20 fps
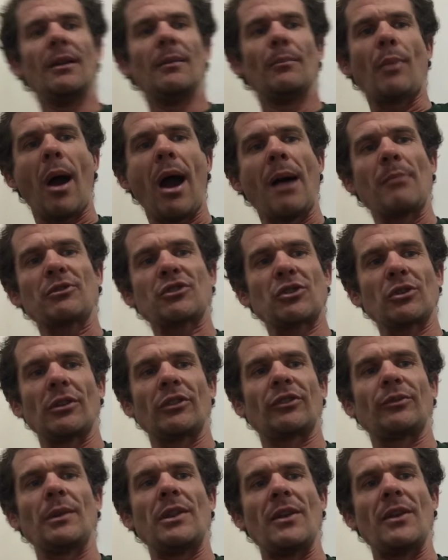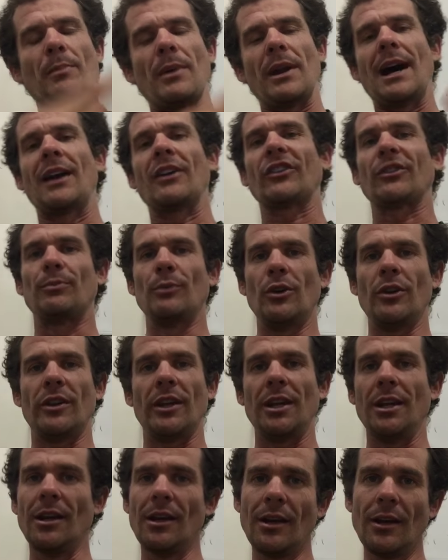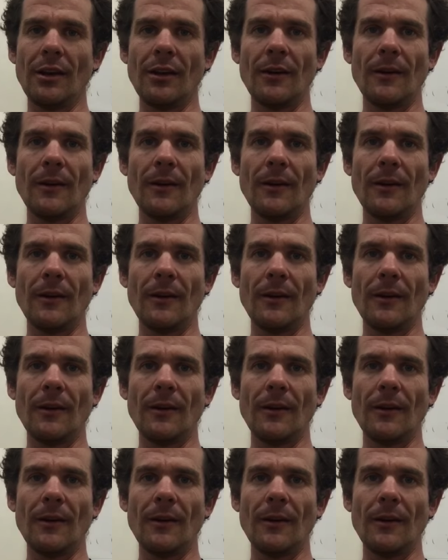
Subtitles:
palm sugars in their banana smoothie.